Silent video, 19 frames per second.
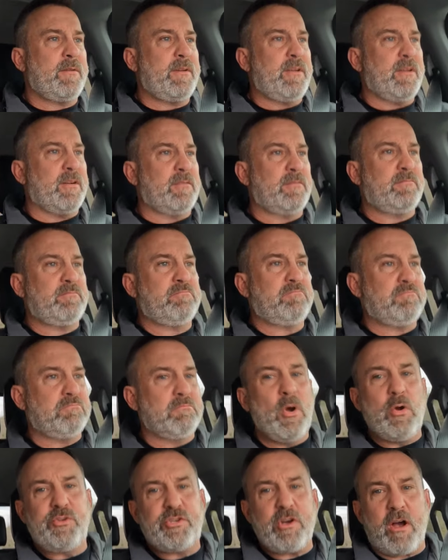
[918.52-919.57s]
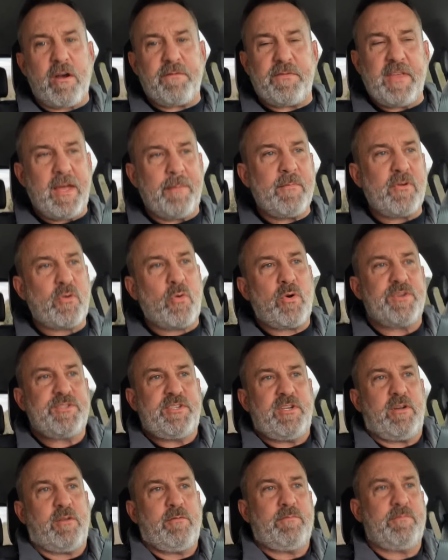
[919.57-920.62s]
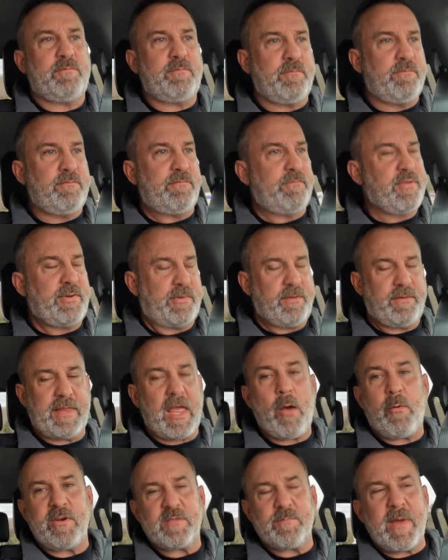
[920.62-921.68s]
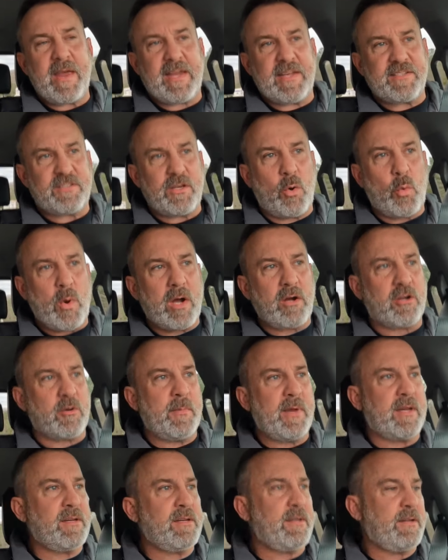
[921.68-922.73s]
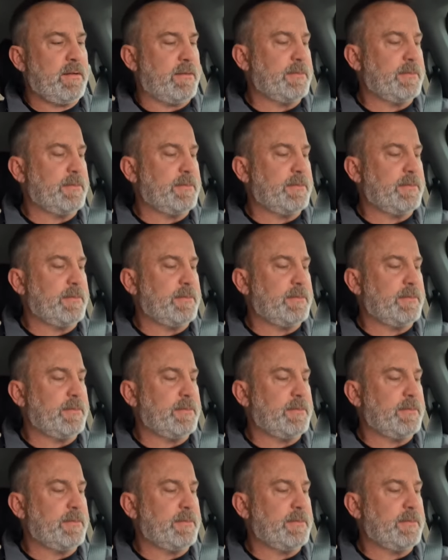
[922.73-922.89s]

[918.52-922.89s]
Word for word: you know, mooch off them. Of course, you know, they always make it so welcoming.